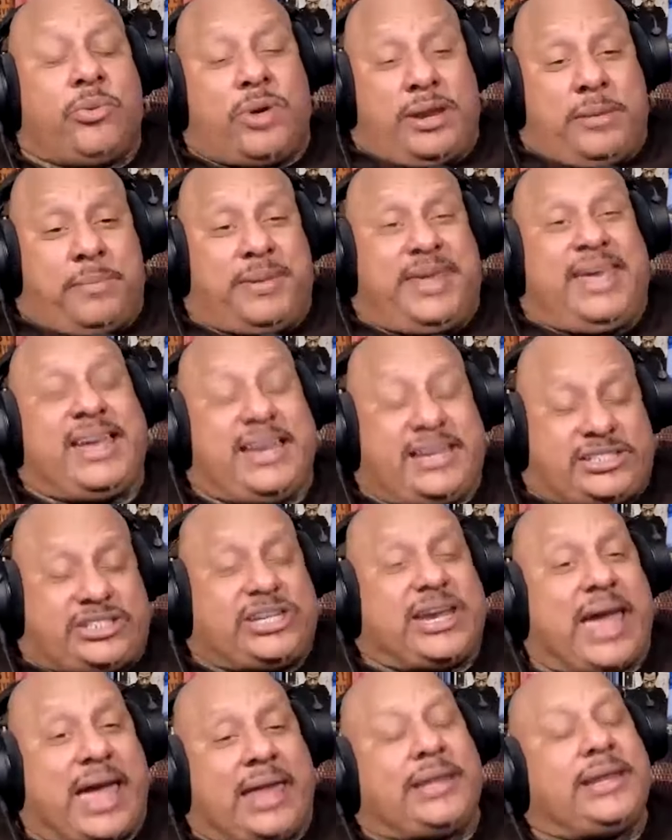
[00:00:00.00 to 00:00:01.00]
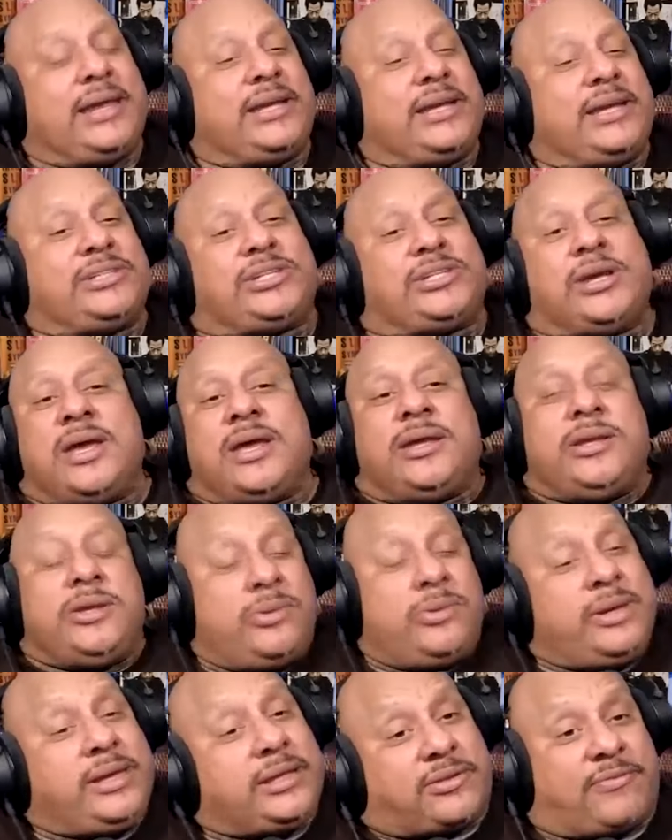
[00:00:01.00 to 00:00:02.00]
want to be a hmm. challenge, you
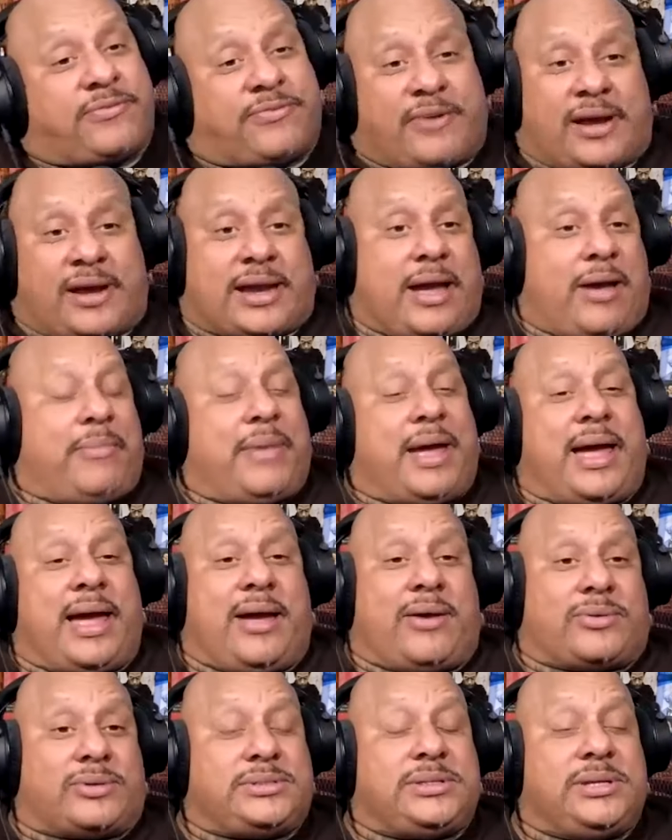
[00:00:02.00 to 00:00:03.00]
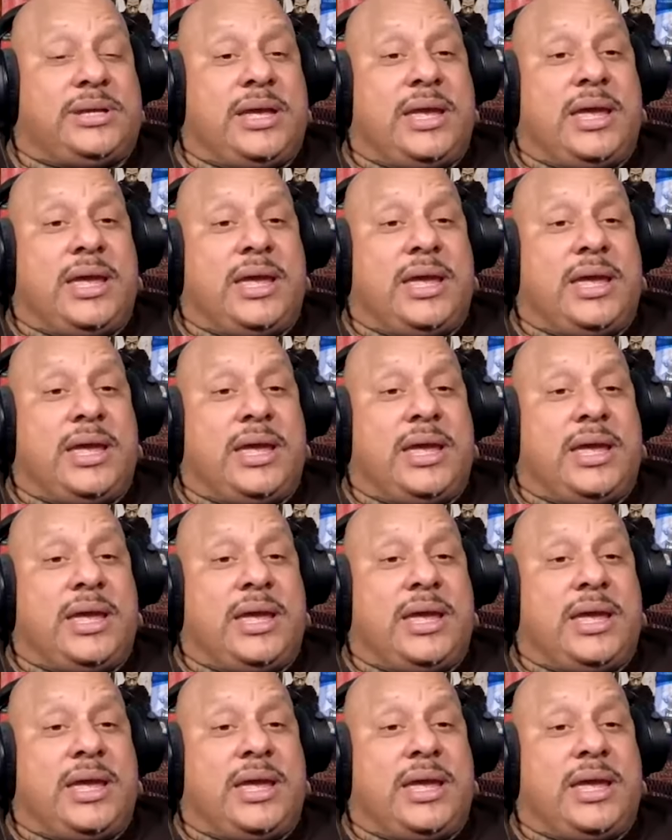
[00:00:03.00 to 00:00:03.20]
get the fuck out my house.